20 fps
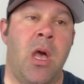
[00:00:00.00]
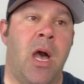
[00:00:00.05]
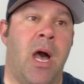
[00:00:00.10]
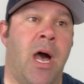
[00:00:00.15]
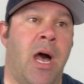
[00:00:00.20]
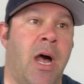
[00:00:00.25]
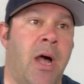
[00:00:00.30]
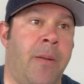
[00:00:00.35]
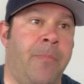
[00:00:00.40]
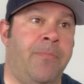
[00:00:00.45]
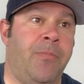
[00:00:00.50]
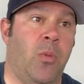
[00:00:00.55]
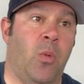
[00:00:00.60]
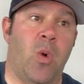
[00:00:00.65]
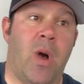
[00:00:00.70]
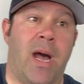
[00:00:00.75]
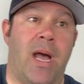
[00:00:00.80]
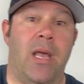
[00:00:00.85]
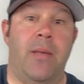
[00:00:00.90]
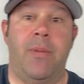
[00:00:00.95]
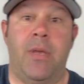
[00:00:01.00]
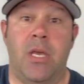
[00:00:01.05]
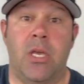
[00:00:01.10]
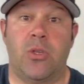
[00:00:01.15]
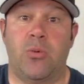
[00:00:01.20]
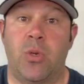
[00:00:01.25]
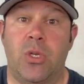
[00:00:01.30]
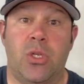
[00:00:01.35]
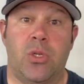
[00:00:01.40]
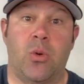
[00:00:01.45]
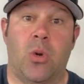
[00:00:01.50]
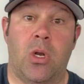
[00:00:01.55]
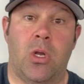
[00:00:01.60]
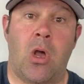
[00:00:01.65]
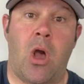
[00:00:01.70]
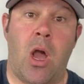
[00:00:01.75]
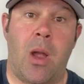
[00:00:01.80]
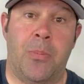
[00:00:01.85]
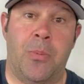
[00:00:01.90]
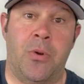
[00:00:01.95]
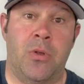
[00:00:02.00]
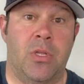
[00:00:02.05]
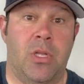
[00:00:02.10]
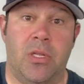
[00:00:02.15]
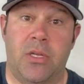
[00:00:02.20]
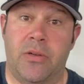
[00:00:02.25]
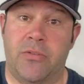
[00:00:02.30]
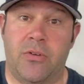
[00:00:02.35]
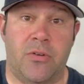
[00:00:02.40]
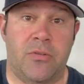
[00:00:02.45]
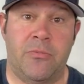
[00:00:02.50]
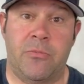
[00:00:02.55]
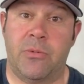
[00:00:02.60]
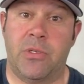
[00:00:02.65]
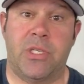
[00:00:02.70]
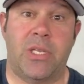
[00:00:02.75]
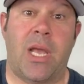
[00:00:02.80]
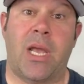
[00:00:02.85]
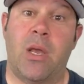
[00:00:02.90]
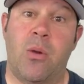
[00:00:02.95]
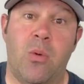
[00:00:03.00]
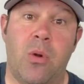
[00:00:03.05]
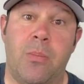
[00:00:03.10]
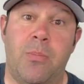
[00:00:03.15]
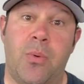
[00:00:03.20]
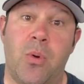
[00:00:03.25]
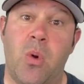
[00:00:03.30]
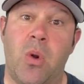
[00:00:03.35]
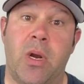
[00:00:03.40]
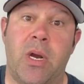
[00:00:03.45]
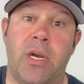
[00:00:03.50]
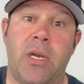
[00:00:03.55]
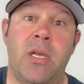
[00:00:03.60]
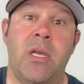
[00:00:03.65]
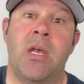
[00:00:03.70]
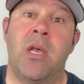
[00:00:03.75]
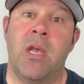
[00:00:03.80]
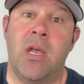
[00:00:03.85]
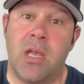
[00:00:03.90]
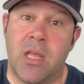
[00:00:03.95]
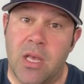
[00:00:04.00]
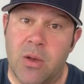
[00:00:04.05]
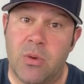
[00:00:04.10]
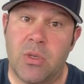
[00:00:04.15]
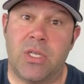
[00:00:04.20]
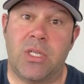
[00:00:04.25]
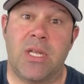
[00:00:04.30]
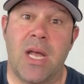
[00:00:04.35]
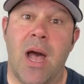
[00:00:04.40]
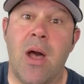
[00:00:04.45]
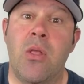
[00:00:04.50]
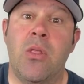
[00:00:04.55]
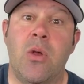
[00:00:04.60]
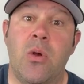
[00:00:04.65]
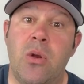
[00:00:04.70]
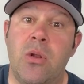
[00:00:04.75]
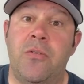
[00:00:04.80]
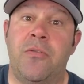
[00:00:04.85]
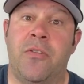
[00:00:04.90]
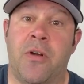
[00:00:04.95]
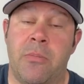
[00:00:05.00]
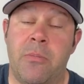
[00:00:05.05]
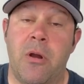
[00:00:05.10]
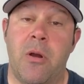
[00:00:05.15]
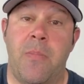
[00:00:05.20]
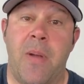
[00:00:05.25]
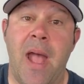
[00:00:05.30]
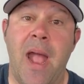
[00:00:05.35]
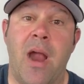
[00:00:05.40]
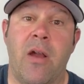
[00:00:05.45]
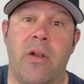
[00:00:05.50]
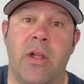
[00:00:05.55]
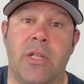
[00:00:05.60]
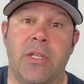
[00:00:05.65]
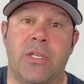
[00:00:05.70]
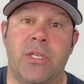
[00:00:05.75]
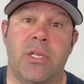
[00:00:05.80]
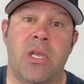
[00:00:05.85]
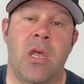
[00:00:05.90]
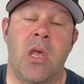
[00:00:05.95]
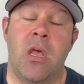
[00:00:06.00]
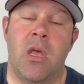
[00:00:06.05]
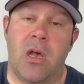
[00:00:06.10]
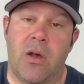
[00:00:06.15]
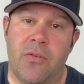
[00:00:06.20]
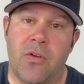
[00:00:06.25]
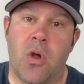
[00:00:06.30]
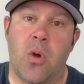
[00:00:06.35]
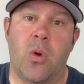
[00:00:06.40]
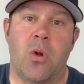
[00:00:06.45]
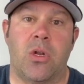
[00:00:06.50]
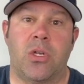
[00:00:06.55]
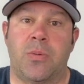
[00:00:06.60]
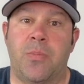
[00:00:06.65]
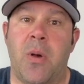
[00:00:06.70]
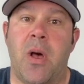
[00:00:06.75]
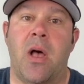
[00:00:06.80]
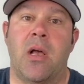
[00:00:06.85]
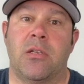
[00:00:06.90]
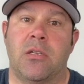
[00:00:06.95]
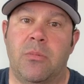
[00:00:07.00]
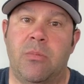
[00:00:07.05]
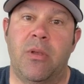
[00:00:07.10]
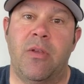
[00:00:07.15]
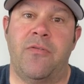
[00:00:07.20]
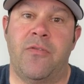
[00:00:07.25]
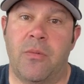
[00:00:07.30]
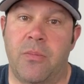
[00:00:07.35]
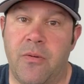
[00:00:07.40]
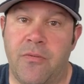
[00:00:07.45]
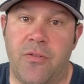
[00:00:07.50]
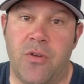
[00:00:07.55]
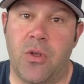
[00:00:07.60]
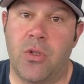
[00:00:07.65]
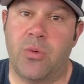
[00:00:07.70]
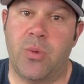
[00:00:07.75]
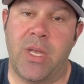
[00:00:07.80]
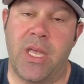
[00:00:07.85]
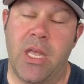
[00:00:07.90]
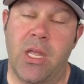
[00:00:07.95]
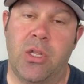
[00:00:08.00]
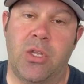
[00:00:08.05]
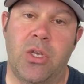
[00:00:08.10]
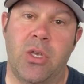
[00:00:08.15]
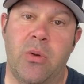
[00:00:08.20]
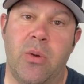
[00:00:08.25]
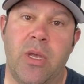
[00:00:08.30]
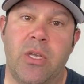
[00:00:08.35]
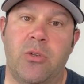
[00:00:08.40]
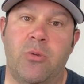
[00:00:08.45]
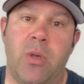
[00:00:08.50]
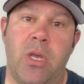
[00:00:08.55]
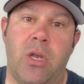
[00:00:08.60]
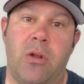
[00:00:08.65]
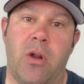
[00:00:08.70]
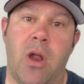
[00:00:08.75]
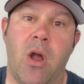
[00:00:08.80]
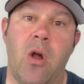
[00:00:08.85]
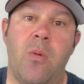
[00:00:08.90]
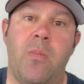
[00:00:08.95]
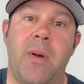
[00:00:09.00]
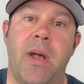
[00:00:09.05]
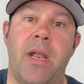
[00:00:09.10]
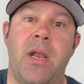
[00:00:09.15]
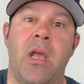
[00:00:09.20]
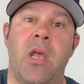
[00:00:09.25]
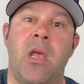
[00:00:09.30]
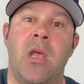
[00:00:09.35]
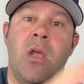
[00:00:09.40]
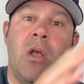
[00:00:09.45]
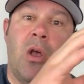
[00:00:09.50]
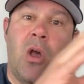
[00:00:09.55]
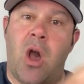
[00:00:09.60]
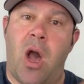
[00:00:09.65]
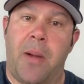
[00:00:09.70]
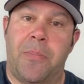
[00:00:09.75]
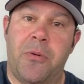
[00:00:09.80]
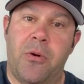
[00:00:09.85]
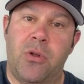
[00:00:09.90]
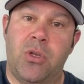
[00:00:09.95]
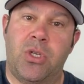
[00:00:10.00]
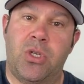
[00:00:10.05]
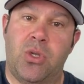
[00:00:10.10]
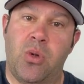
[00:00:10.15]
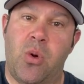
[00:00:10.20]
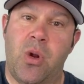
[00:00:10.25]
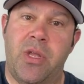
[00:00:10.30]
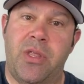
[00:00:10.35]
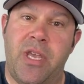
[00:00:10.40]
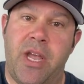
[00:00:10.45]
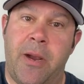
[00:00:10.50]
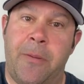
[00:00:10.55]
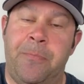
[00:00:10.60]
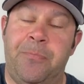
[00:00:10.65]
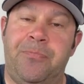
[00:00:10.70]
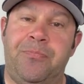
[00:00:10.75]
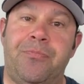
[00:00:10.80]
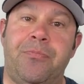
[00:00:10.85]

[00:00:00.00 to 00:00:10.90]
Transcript: Um, why? Because we store copper in the liver from the second we're born that was downloaded from our parents, of course, possibly from the foods we eat too as we grow, but copper is stored there.